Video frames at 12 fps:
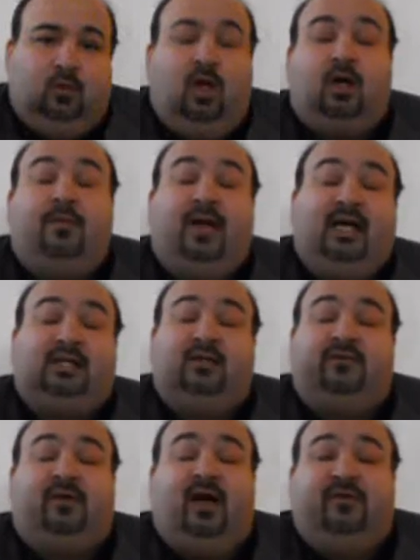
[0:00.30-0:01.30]
Welcome back to
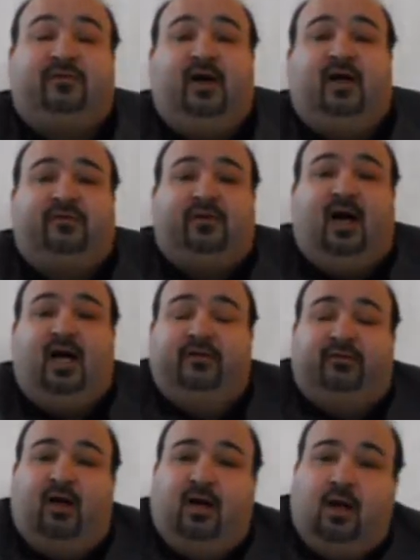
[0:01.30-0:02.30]
the
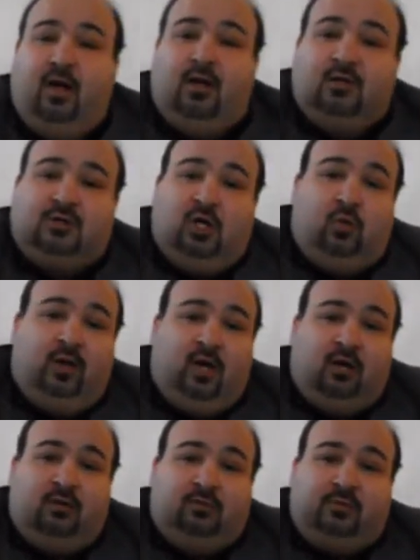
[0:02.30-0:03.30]
5-5-5. So we
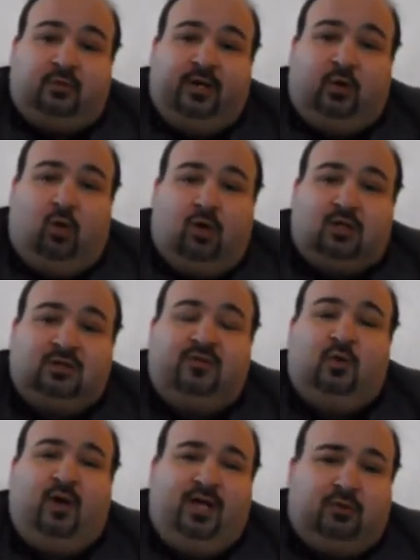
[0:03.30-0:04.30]
are 3/4
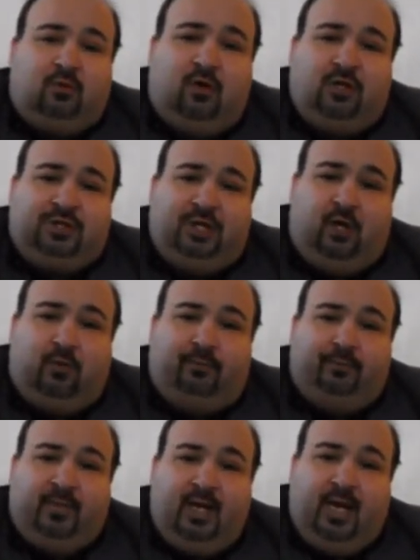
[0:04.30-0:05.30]
of the way through our show.
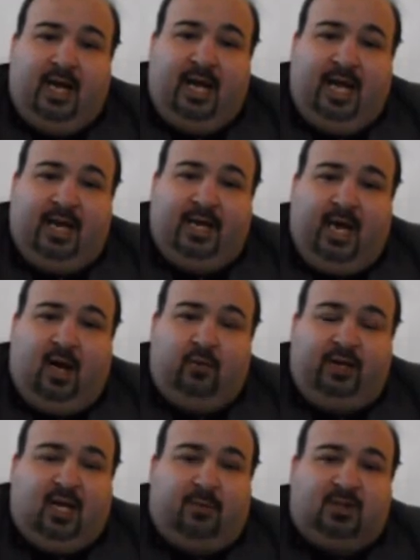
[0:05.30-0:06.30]
And now
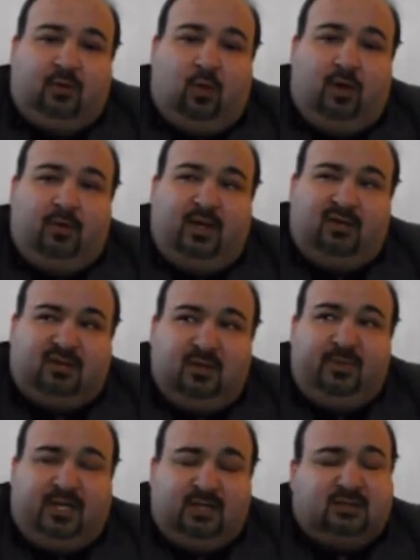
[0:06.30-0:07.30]
we come to what it
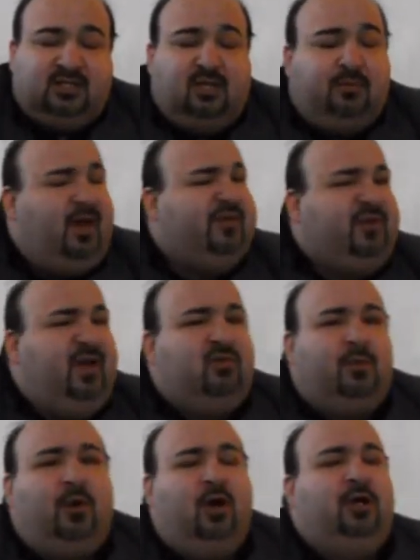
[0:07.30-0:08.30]
could be considered my
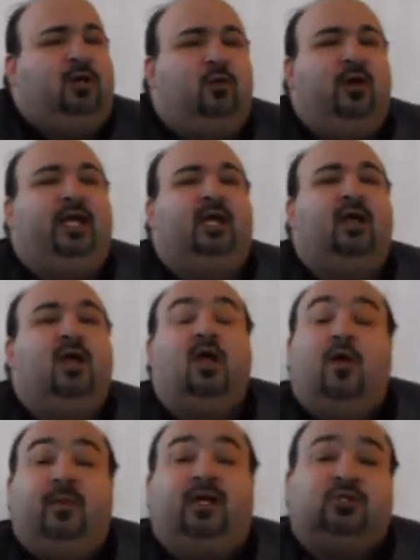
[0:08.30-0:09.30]
favorite part of the week.
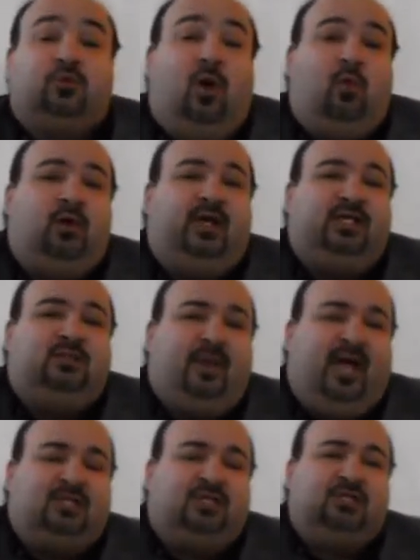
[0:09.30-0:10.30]
Because what were these
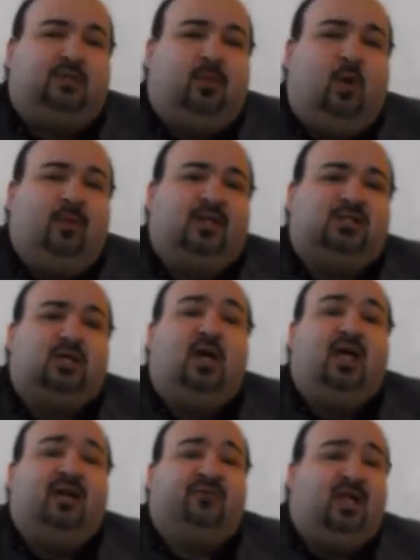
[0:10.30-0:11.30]
matches and moments
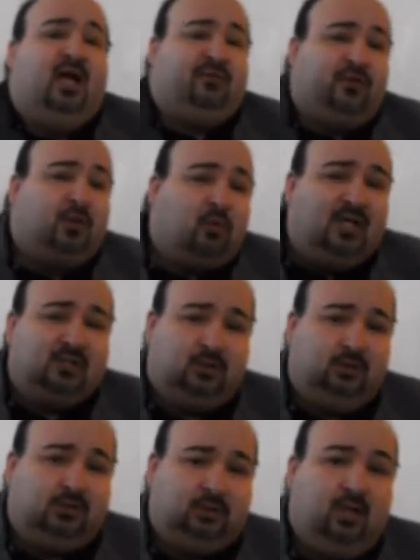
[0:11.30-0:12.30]
if not for the
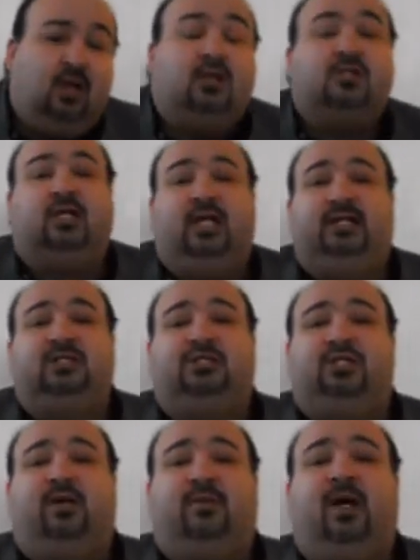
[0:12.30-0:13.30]
wrestlers? So ladies
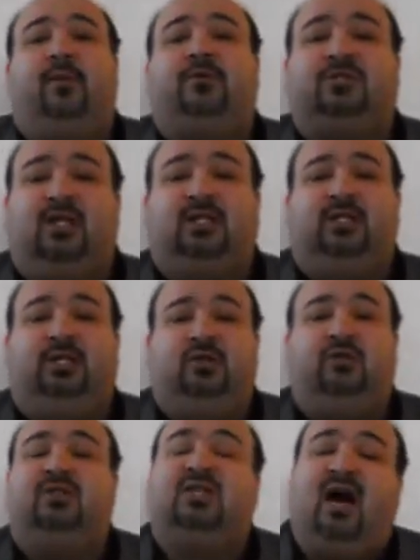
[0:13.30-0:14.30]
and gentlemen, I present to
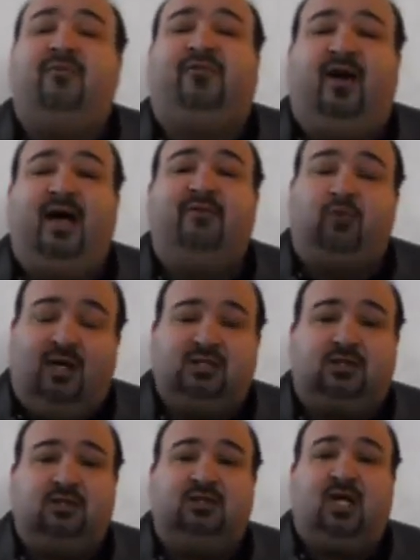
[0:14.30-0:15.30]
you the top 5
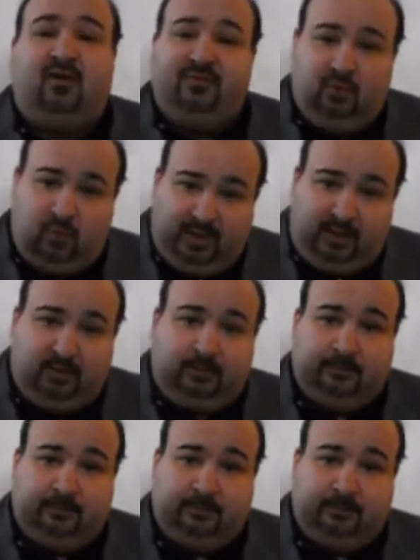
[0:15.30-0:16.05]
wrestlers of the week.